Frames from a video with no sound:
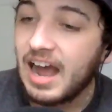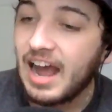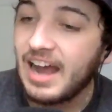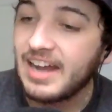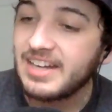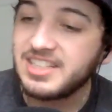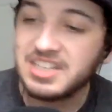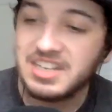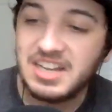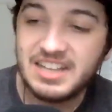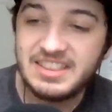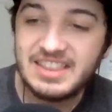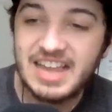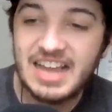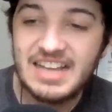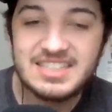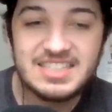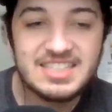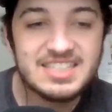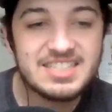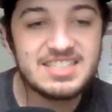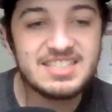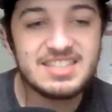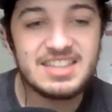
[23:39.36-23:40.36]
I just
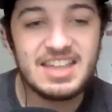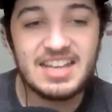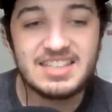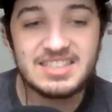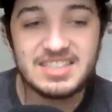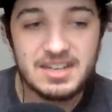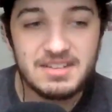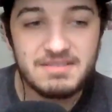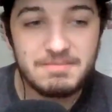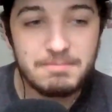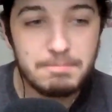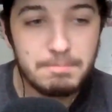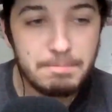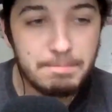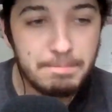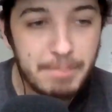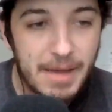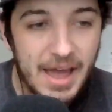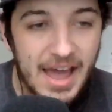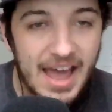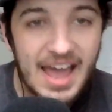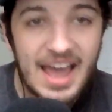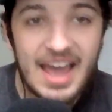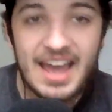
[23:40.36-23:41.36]
that's that's a
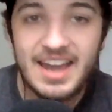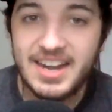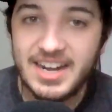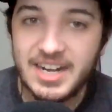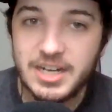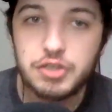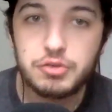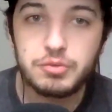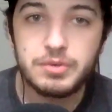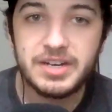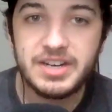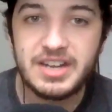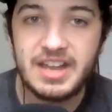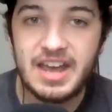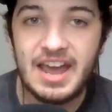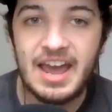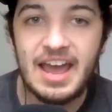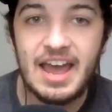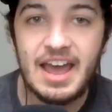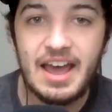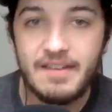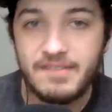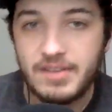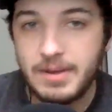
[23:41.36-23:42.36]
bad injury to
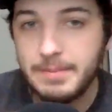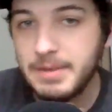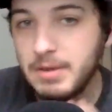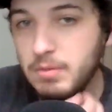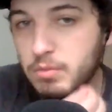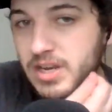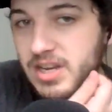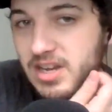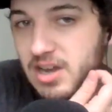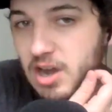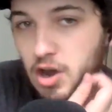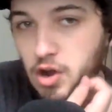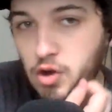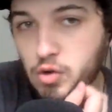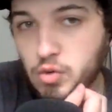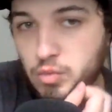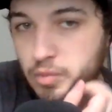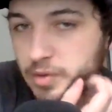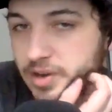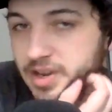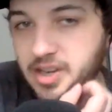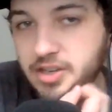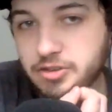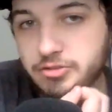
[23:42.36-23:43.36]
have. I mean, we
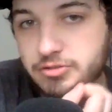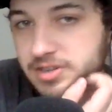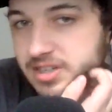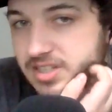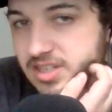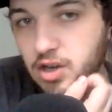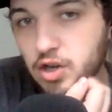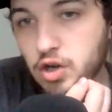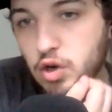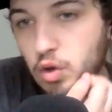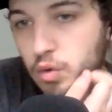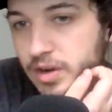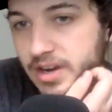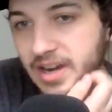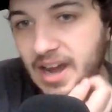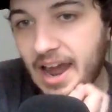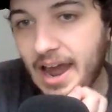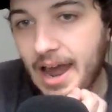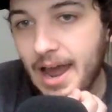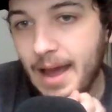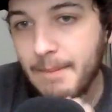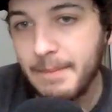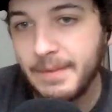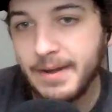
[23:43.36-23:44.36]
know injuries are going to
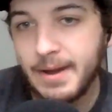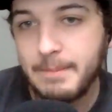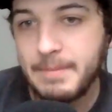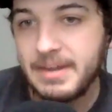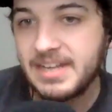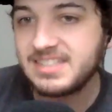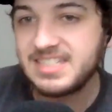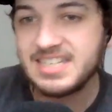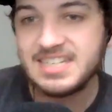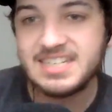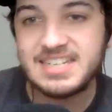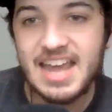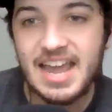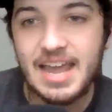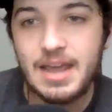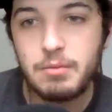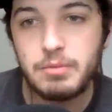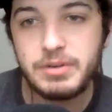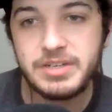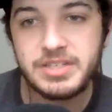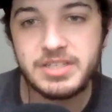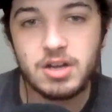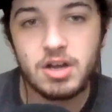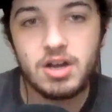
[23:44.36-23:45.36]
happen. I mean,
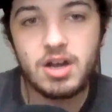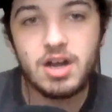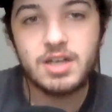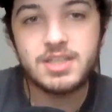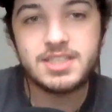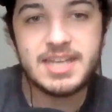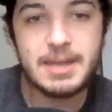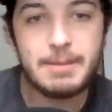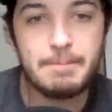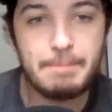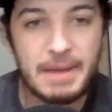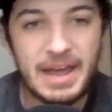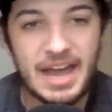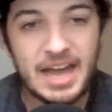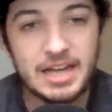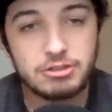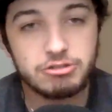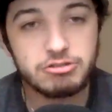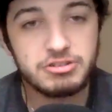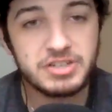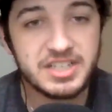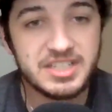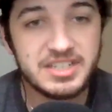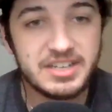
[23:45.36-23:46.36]
today we saw Tim
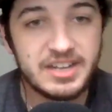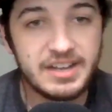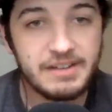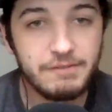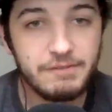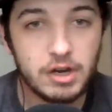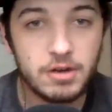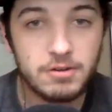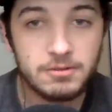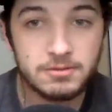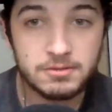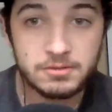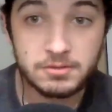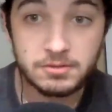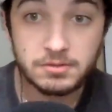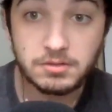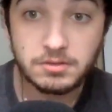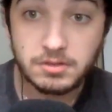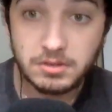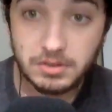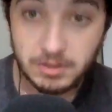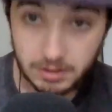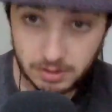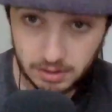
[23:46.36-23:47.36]
Patrick in Denver.
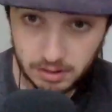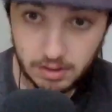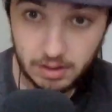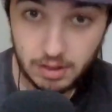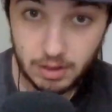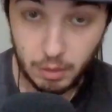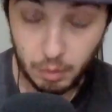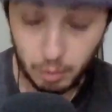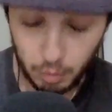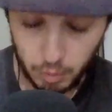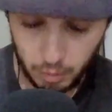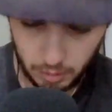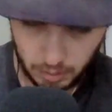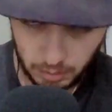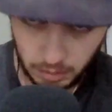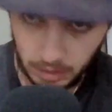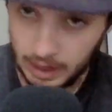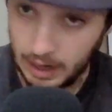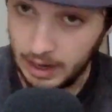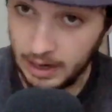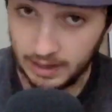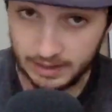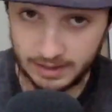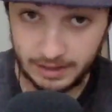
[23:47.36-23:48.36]

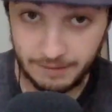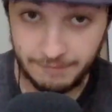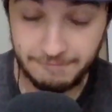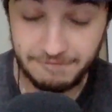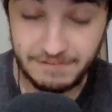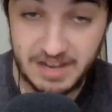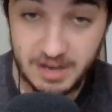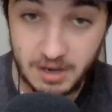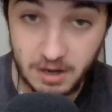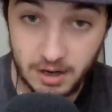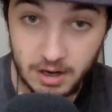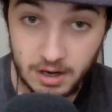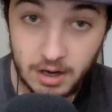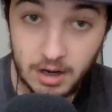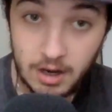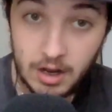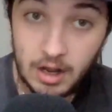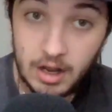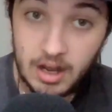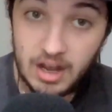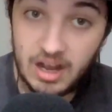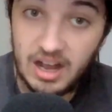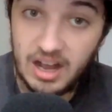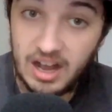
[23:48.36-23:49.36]
Uh, the fear
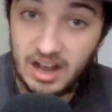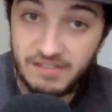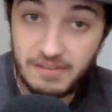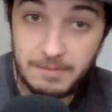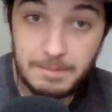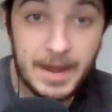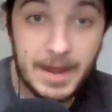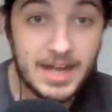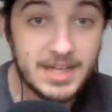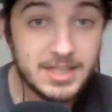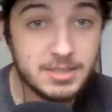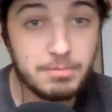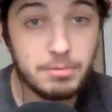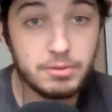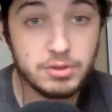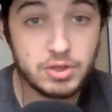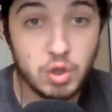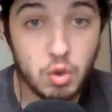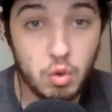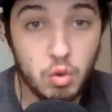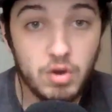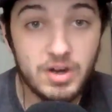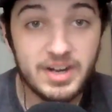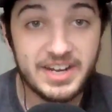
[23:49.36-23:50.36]
of a possible
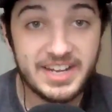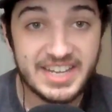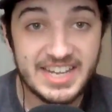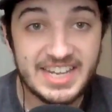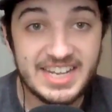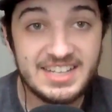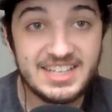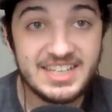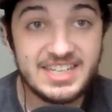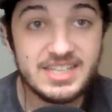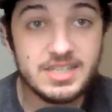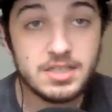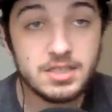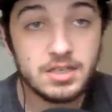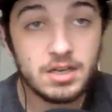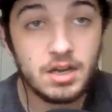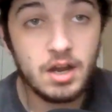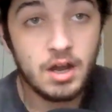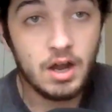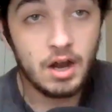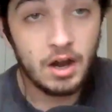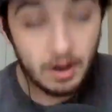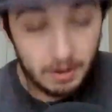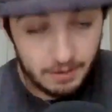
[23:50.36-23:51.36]
torn Achilles
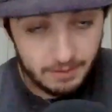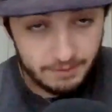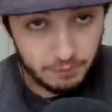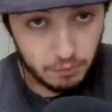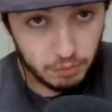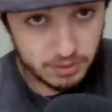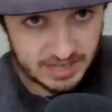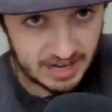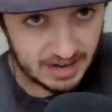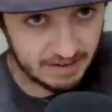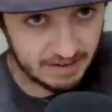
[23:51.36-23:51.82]
for